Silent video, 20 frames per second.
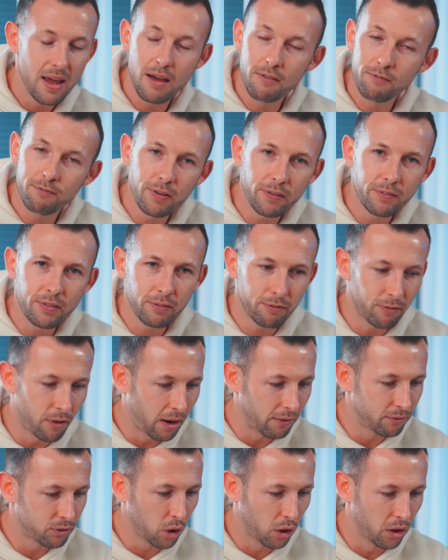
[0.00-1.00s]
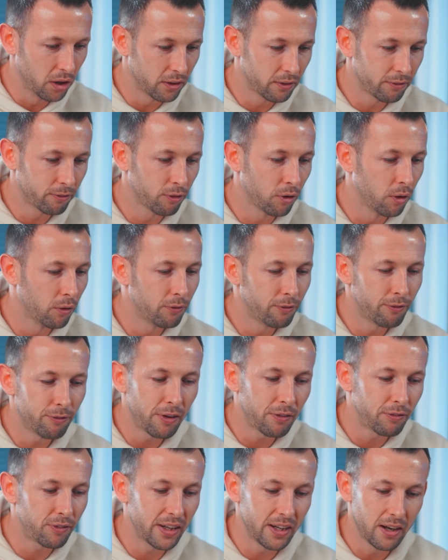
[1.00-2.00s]
and $55 for a
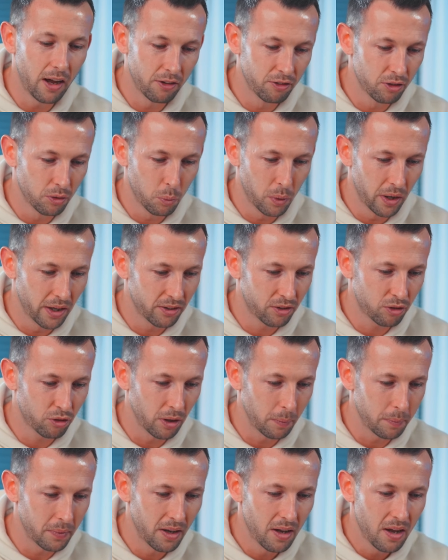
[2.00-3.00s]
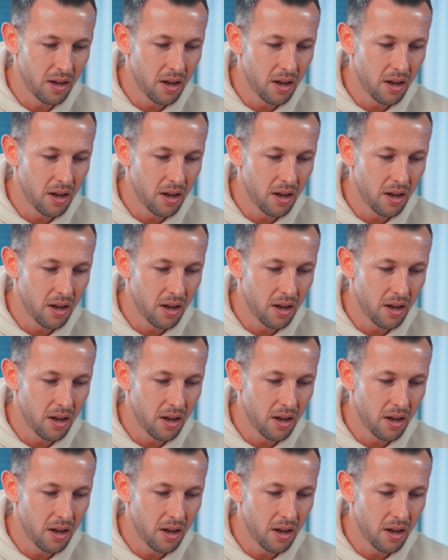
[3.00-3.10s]
1,500-word script,